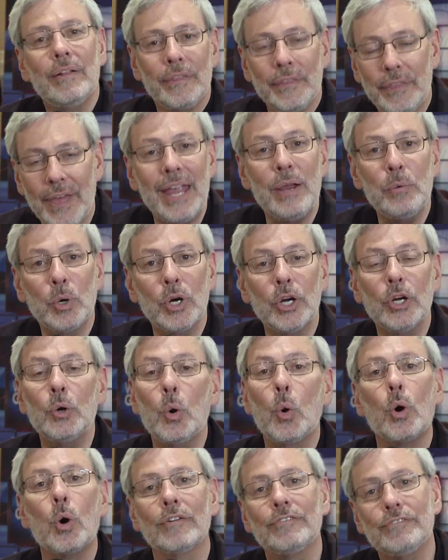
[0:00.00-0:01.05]
they were
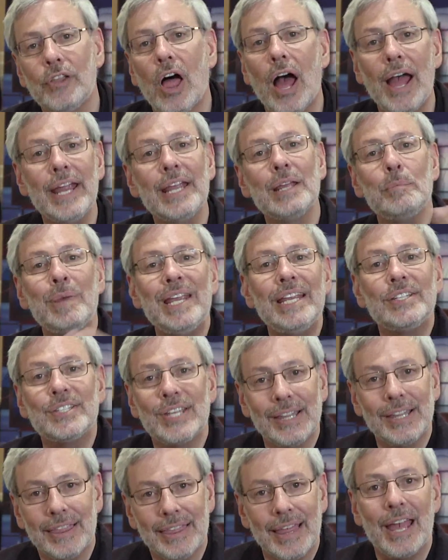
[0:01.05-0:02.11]
or flying me
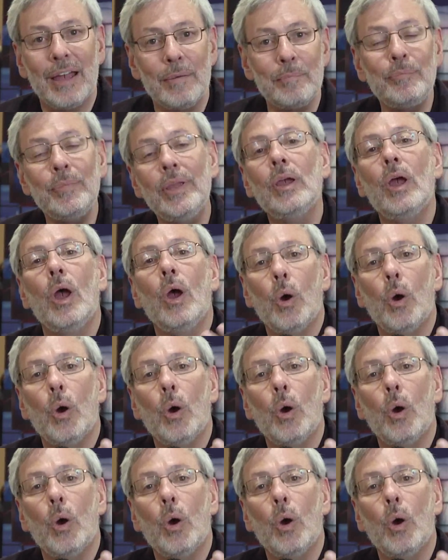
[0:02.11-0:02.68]
to them